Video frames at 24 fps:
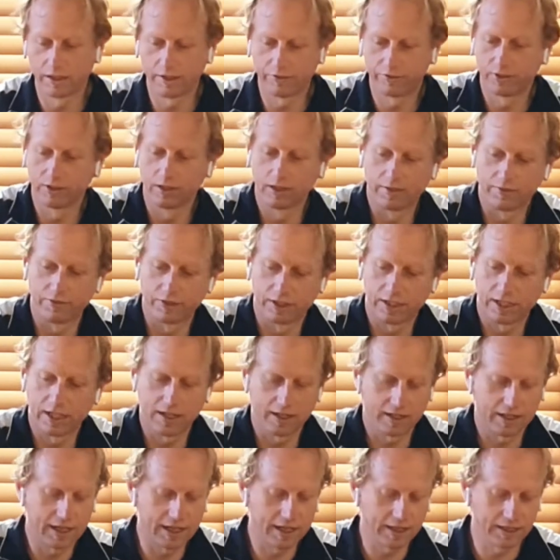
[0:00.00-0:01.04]
leave the
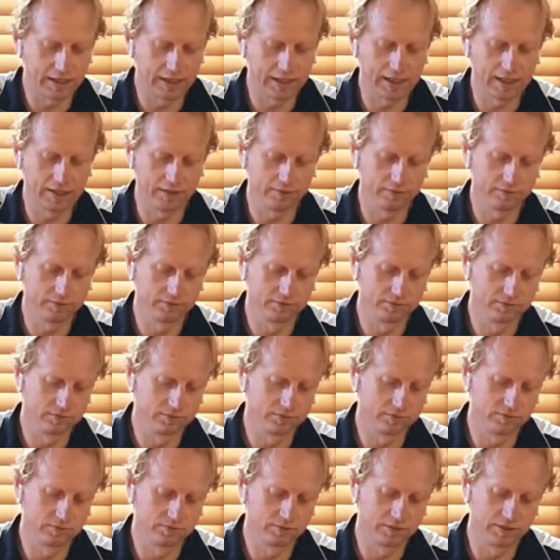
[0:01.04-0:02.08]
cutter hanging out
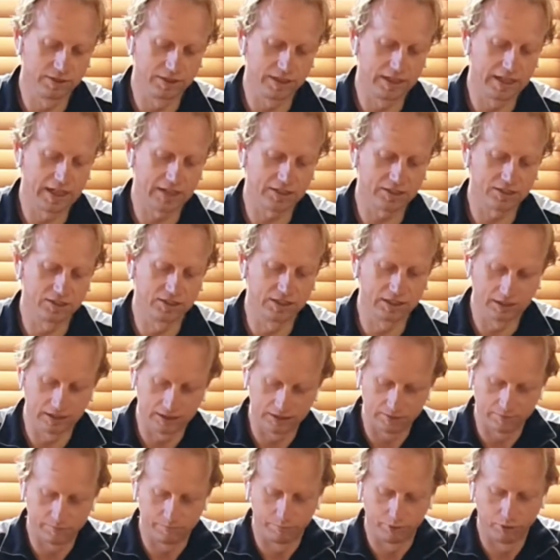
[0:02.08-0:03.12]
and then
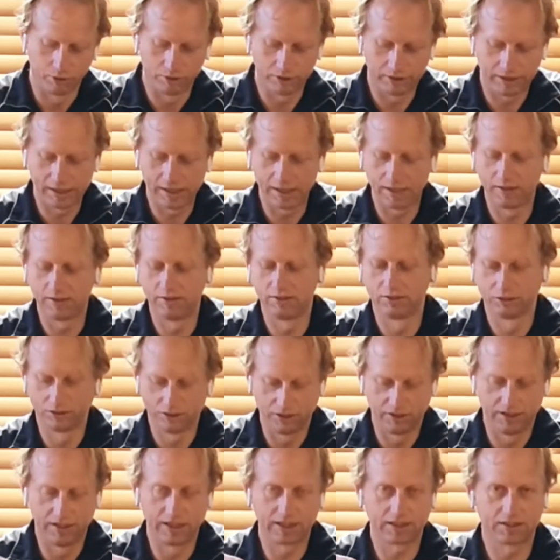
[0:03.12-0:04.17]
accidentally pull it out and
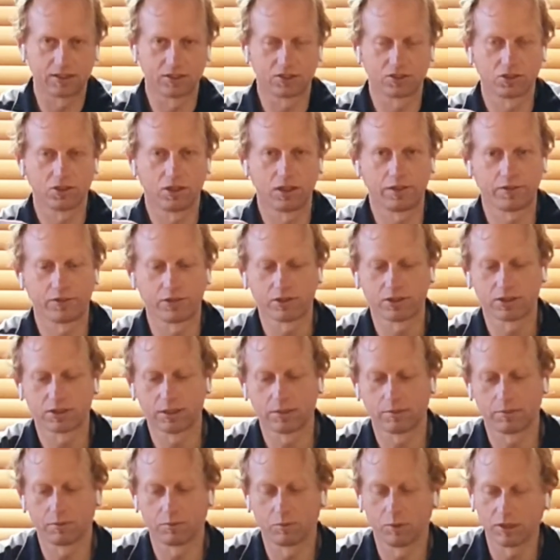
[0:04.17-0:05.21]
nick the side or
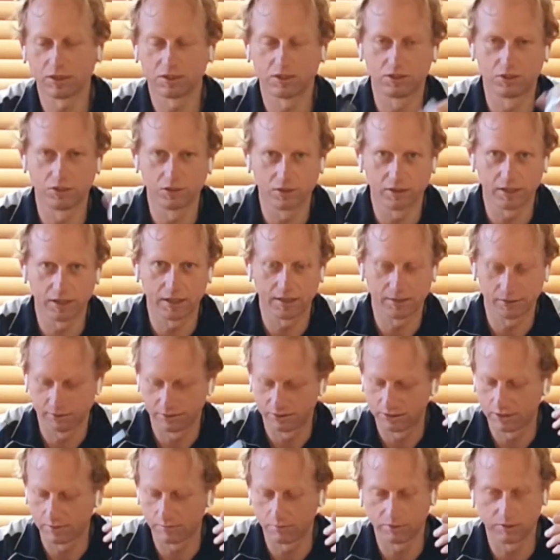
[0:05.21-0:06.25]
something. Once you do that,
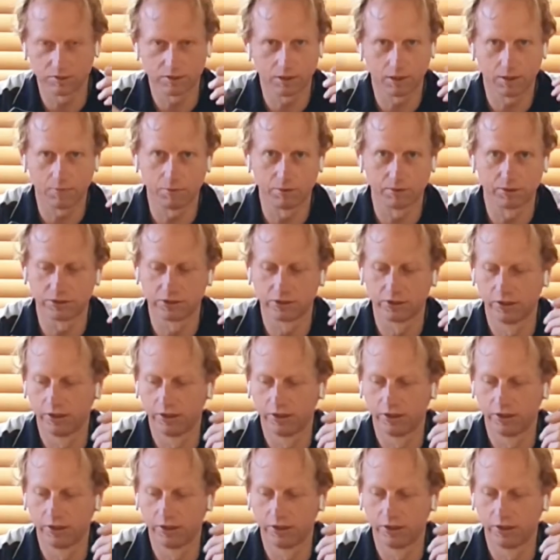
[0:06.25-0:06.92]
template's hopeless.